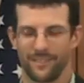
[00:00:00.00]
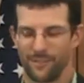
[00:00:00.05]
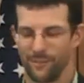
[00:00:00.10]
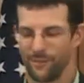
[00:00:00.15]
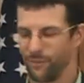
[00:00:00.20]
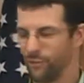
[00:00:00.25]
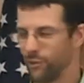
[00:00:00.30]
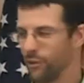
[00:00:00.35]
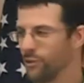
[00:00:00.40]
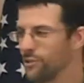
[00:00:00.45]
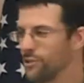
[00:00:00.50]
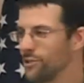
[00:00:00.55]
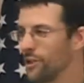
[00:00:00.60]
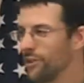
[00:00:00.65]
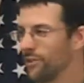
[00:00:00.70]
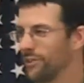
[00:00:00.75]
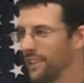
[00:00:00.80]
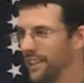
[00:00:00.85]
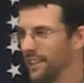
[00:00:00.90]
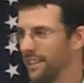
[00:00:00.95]
Fruits
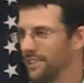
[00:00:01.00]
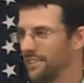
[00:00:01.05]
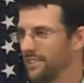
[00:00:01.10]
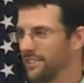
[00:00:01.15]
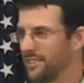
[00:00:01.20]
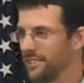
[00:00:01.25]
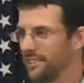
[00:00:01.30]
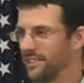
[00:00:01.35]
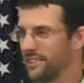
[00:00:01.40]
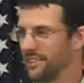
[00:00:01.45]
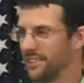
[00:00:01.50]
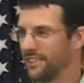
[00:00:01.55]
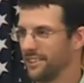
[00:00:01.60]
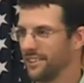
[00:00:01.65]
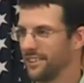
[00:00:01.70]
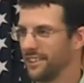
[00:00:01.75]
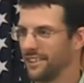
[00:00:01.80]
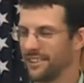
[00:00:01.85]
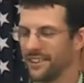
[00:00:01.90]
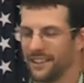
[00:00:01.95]
only.
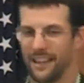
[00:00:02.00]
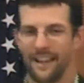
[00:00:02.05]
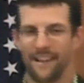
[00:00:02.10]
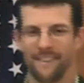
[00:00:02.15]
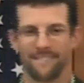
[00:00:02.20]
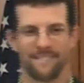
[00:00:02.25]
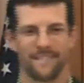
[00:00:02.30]
Okay?